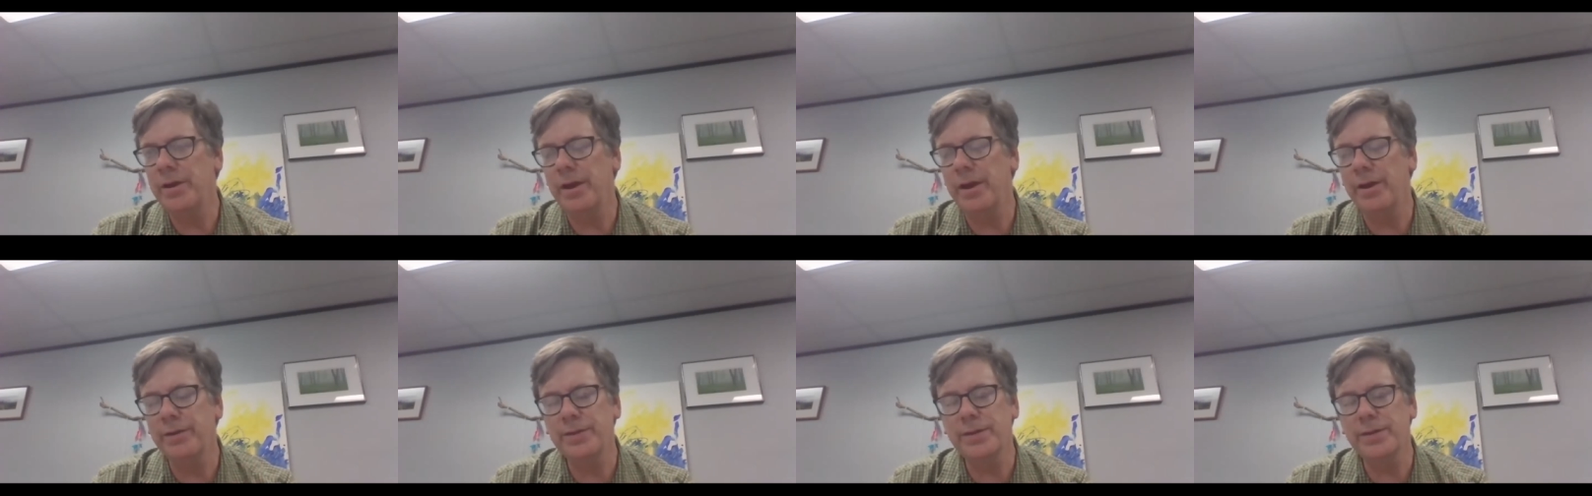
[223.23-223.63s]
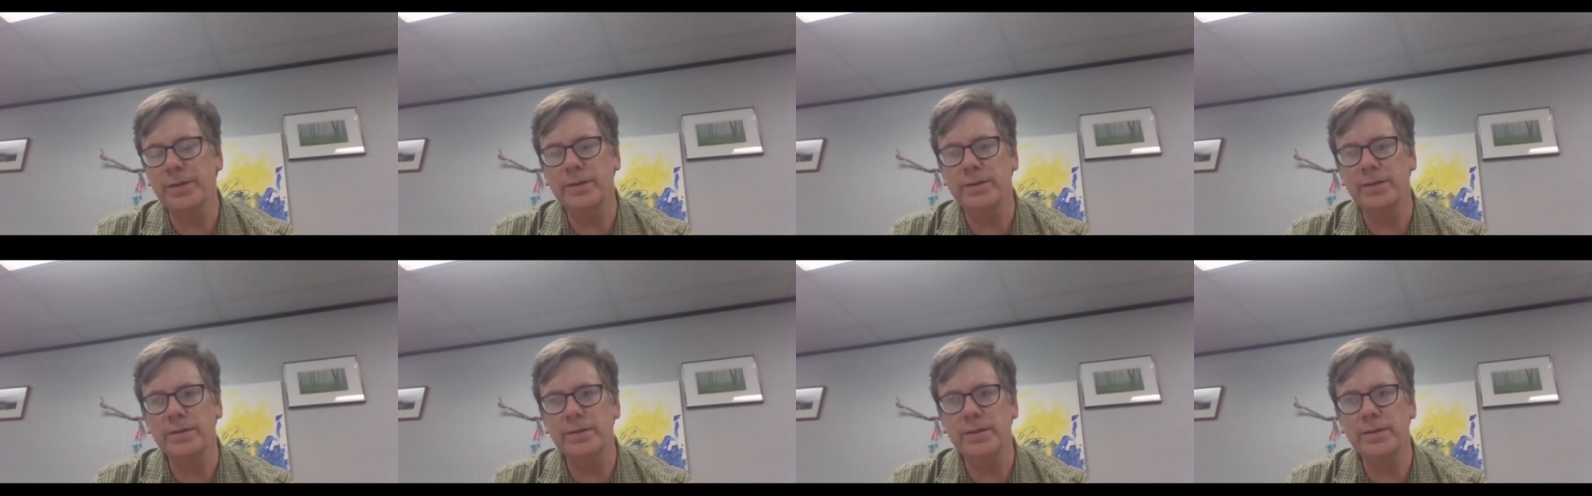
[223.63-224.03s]
Health
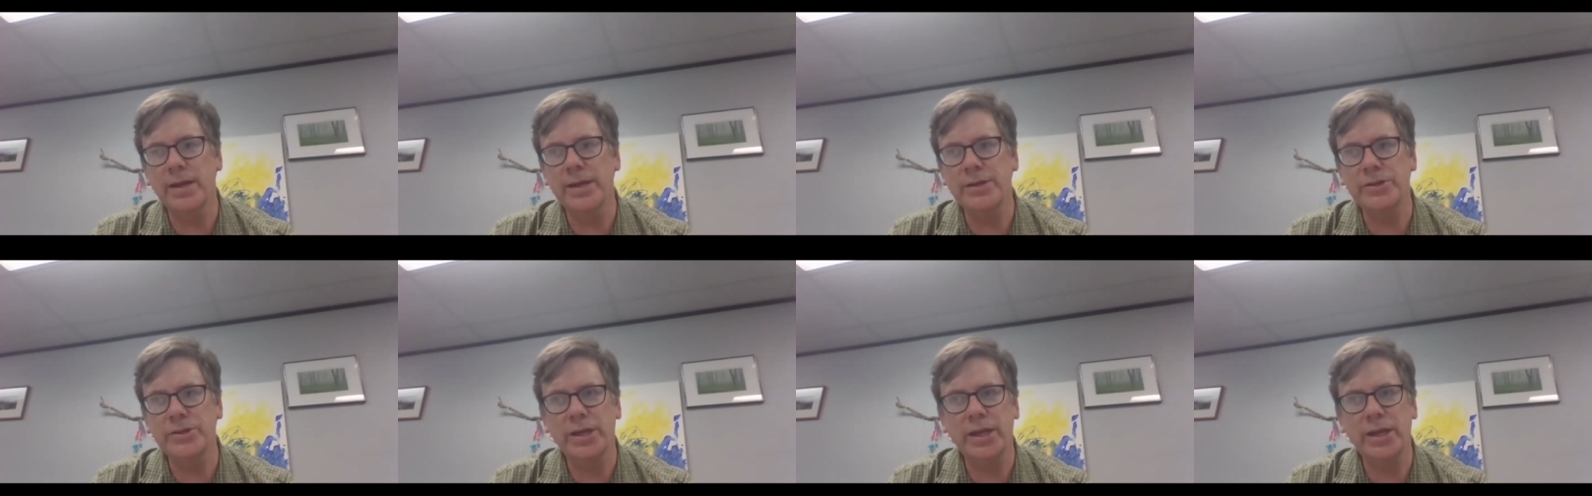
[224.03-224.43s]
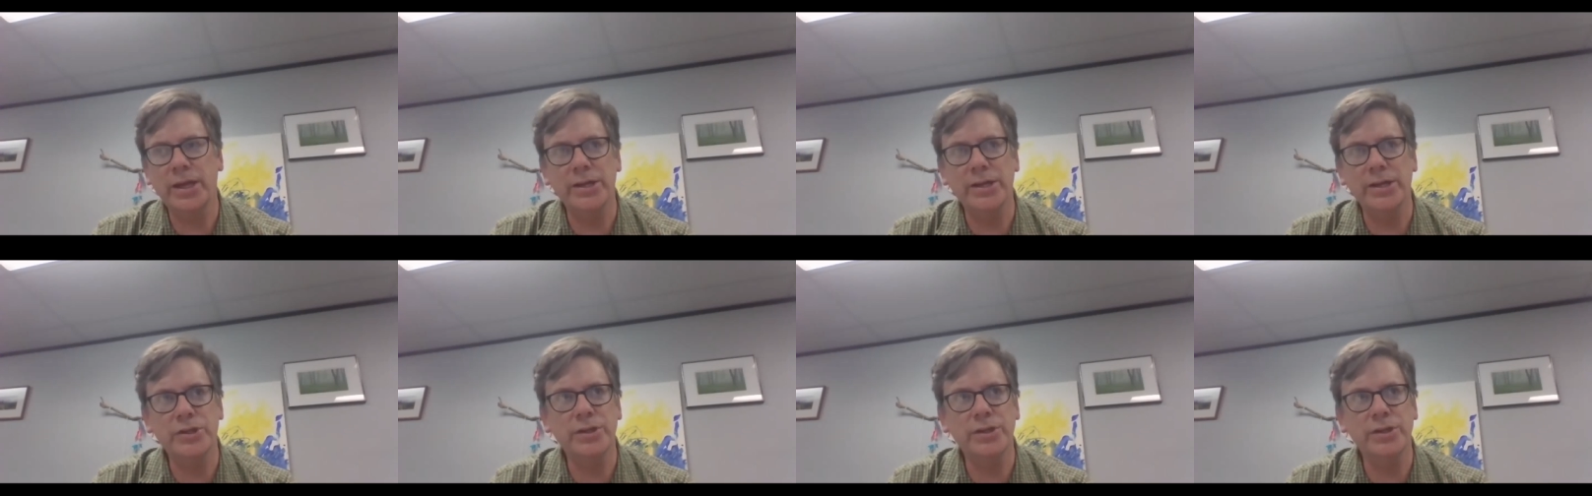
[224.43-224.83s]
and
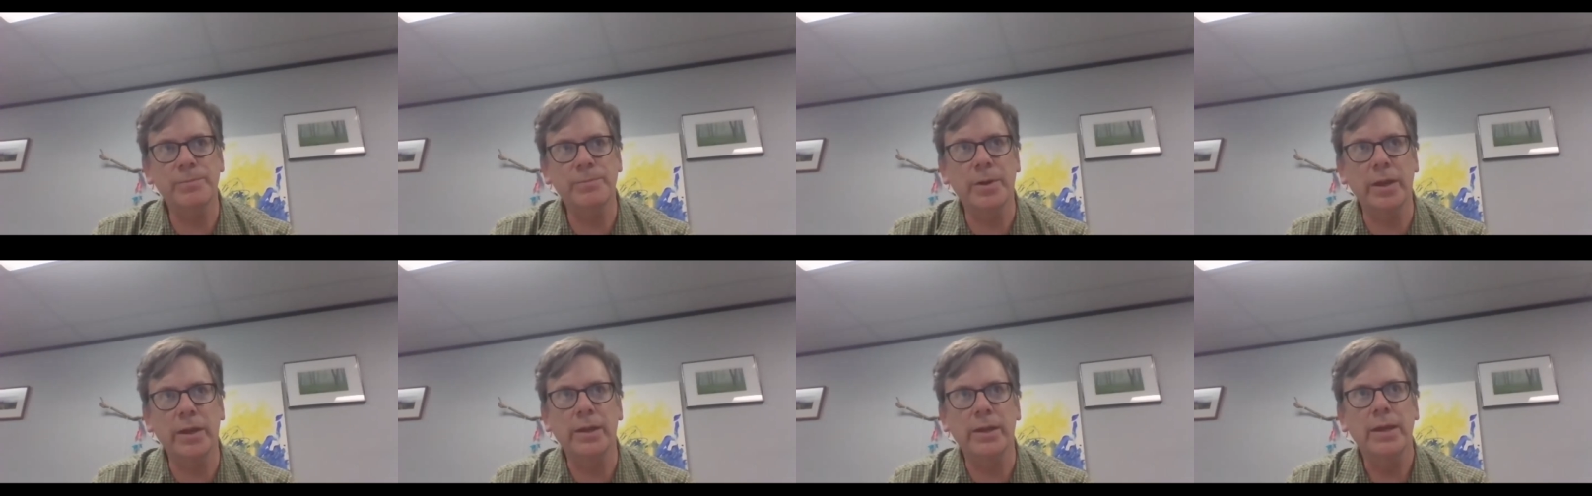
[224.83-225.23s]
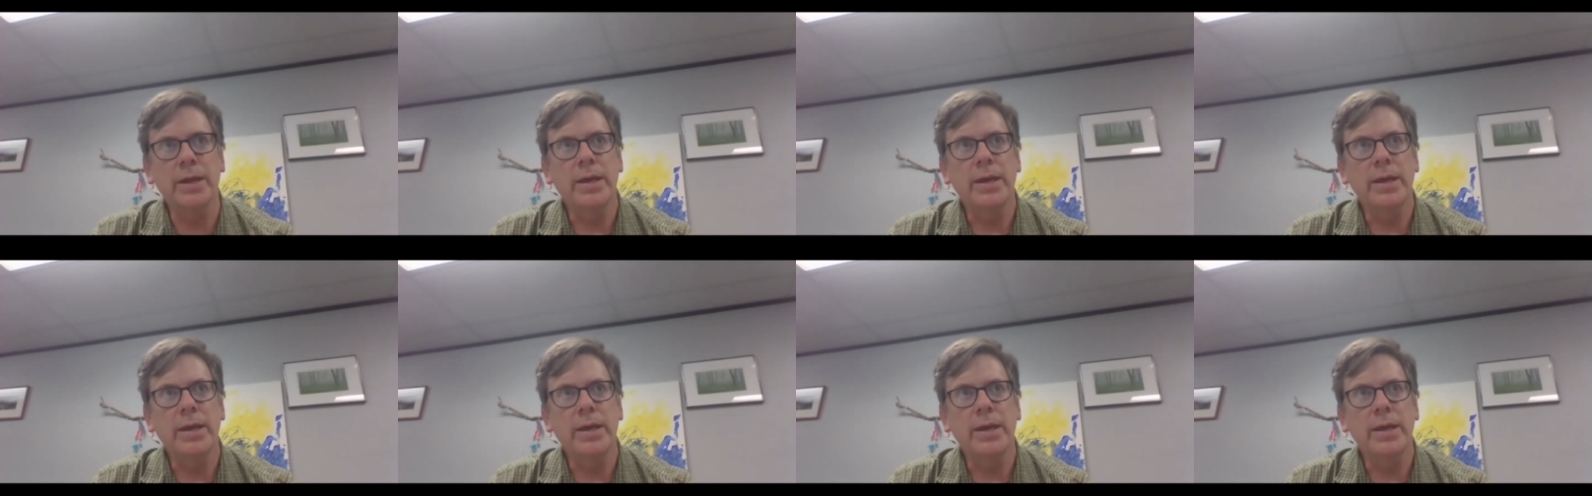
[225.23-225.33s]
Education, but